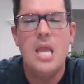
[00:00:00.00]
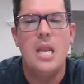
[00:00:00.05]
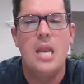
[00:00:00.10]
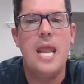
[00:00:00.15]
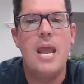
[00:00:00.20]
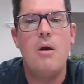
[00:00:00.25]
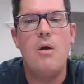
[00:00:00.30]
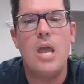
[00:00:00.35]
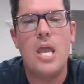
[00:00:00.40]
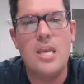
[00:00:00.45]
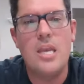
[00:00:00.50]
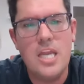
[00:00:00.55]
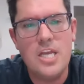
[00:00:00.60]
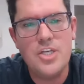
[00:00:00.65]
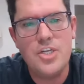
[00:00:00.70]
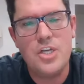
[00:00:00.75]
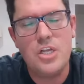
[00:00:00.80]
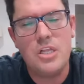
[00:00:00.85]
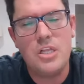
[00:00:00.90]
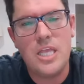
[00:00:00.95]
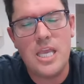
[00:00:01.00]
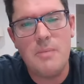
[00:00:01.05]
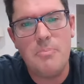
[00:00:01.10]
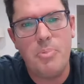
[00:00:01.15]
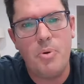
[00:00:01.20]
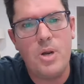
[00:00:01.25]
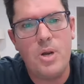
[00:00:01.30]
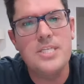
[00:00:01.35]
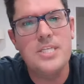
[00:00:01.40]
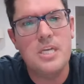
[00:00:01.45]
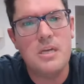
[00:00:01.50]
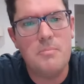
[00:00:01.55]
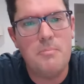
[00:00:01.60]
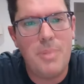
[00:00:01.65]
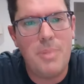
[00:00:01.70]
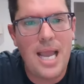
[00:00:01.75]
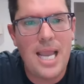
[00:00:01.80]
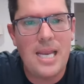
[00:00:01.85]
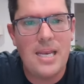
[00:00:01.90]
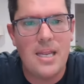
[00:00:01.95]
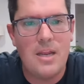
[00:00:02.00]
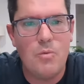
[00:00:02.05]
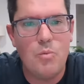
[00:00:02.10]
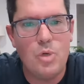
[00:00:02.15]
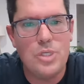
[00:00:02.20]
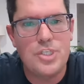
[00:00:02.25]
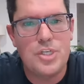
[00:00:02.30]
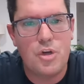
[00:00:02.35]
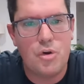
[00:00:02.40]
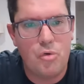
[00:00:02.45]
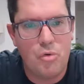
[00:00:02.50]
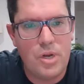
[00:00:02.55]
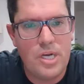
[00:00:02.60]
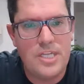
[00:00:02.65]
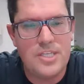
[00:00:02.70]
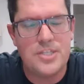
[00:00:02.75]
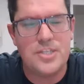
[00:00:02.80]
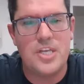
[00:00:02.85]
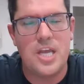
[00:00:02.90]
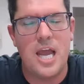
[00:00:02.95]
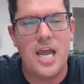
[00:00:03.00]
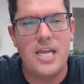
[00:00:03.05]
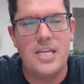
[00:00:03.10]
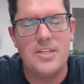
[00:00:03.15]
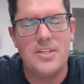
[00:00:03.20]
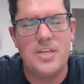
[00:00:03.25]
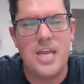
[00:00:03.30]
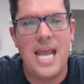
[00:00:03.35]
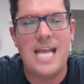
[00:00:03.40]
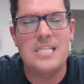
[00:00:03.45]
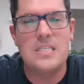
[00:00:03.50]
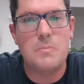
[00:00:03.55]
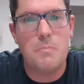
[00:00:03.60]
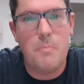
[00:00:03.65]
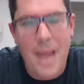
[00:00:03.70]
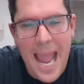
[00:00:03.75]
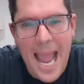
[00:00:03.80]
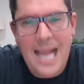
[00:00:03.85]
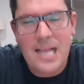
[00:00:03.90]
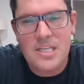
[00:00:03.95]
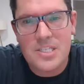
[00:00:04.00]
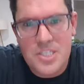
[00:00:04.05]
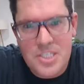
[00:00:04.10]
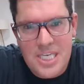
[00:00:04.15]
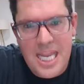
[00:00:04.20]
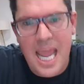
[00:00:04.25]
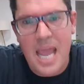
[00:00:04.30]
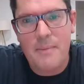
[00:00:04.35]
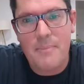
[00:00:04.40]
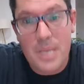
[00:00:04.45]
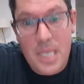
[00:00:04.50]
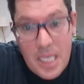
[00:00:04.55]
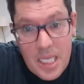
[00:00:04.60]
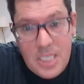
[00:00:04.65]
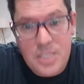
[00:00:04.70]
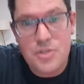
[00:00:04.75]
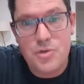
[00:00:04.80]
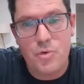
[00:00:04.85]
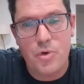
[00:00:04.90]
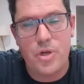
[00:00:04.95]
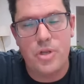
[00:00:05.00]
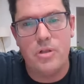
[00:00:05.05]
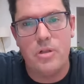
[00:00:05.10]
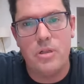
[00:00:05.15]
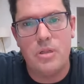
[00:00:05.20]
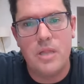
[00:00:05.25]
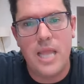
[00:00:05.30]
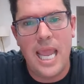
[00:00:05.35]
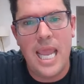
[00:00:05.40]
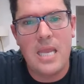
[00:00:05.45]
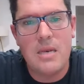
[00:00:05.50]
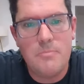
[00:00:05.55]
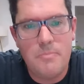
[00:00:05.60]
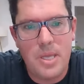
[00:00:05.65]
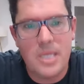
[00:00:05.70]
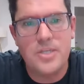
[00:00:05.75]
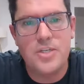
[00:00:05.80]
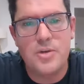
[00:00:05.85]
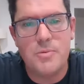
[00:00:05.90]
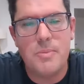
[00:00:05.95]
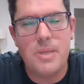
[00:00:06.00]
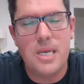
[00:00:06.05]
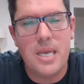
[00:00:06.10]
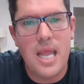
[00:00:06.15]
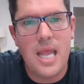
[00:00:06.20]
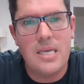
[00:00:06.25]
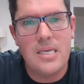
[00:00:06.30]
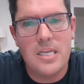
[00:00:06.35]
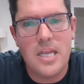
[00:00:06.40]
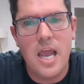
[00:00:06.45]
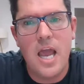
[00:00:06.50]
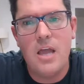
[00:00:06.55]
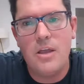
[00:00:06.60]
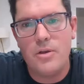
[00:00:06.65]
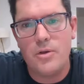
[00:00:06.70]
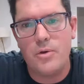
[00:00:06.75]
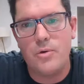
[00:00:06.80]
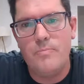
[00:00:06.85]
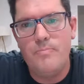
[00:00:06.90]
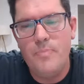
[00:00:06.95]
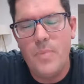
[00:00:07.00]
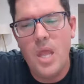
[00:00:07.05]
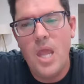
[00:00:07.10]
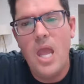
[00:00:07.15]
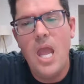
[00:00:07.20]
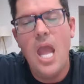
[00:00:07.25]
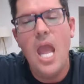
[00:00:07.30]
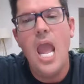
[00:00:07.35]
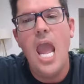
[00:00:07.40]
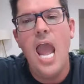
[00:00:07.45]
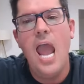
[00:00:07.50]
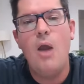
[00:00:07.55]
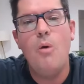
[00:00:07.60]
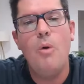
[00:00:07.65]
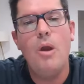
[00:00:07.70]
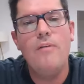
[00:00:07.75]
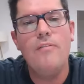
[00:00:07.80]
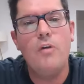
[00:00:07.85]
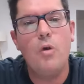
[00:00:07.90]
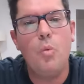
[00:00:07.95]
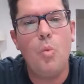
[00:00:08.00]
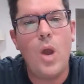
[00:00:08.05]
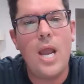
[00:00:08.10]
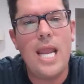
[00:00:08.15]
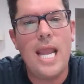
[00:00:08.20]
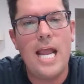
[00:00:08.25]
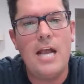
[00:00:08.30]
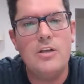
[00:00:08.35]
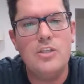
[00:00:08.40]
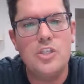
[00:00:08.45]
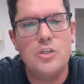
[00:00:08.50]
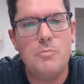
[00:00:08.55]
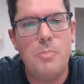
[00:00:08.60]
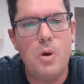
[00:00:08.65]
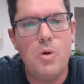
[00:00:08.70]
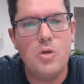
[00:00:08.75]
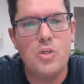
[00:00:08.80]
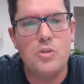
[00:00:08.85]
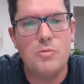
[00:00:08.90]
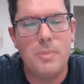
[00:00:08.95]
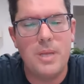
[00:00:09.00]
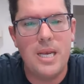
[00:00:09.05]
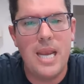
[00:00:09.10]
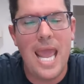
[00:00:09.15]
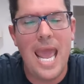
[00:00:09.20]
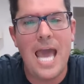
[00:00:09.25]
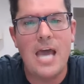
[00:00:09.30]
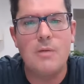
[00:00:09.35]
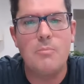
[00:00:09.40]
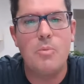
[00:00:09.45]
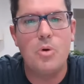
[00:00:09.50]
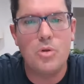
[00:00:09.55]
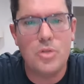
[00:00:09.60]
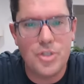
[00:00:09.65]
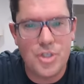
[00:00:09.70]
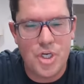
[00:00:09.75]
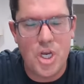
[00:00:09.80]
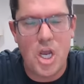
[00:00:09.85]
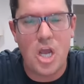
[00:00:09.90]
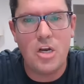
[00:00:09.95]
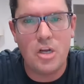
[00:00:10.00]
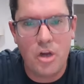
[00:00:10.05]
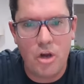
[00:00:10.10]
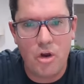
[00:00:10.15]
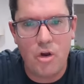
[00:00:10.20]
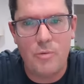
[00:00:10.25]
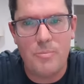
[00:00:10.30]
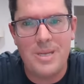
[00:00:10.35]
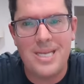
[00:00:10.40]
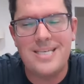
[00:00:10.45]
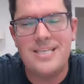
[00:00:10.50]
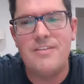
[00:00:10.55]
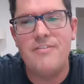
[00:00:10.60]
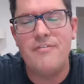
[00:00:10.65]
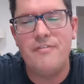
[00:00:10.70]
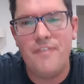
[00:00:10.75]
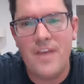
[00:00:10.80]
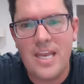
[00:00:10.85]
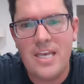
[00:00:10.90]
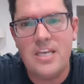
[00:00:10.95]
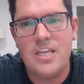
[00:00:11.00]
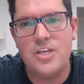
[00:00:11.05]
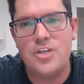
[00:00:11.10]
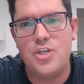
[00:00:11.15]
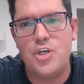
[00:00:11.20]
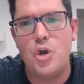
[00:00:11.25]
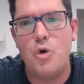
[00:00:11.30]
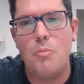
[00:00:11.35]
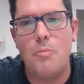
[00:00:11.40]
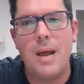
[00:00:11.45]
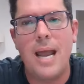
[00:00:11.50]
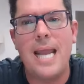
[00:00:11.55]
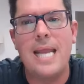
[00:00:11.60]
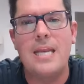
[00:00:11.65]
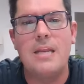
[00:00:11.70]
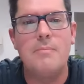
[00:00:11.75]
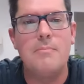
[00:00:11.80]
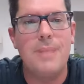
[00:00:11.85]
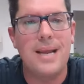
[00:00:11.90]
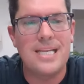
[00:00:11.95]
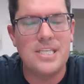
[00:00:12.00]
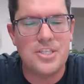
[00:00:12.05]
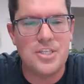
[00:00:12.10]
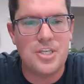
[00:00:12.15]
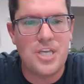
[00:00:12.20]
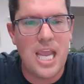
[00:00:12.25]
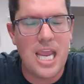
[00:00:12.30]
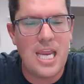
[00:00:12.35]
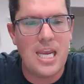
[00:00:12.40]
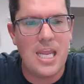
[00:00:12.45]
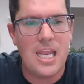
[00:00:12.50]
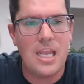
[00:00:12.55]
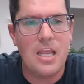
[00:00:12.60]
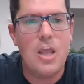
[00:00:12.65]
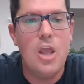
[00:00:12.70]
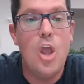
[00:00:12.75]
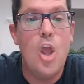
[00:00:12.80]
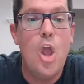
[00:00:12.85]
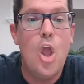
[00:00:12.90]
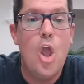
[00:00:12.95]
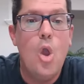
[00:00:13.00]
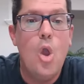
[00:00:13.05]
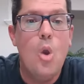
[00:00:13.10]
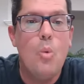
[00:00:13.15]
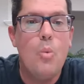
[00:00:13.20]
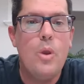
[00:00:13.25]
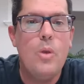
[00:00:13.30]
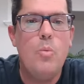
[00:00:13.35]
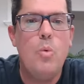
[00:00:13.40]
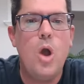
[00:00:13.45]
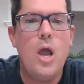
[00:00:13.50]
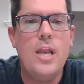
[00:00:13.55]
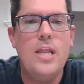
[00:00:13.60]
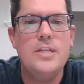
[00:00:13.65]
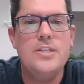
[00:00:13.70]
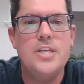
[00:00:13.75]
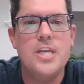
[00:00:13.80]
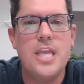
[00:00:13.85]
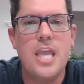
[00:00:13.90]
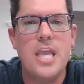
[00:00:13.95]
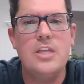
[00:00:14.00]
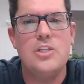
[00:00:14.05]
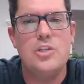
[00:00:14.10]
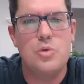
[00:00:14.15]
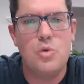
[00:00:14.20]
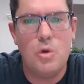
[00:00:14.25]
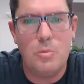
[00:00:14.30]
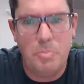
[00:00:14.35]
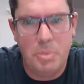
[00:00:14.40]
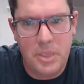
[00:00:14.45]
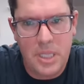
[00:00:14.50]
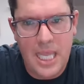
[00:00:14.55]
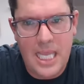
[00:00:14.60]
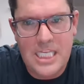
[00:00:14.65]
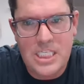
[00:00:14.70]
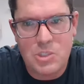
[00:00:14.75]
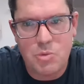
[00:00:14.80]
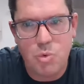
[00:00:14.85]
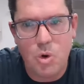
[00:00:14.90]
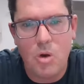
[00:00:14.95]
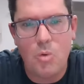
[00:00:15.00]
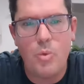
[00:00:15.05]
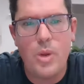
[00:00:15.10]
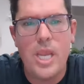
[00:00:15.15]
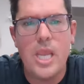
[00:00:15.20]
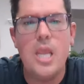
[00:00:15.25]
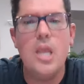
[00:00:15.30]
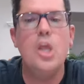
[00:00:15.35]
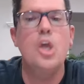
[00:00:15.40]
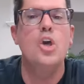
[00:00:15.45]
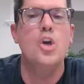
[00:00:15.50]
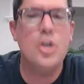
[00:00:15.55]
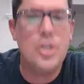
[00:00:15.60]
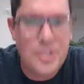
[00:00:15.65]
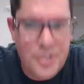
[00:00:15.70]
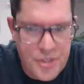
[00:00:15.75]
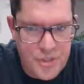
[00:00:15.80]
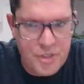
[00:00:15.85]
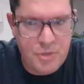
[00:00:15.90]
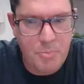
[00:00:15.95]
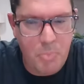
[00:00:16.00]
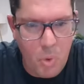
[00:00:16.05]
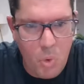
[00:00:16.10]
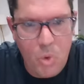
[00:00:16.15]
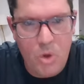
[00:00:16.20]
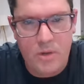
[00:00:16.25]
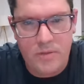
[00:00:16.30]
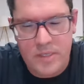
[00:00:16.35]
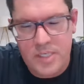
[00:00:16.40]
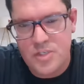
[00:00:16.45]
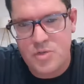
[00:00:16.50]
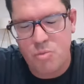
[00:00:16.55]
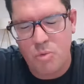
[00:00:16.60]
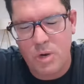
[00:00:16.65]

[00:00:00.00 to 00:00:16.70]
Now, initially, President Biden was criticized as backstabbing Israel and Benjamin Netanyahu. However, White House spokesman Admiral John Kirby defended Joe Biden by stating, "We wanted to get to a place where we could support this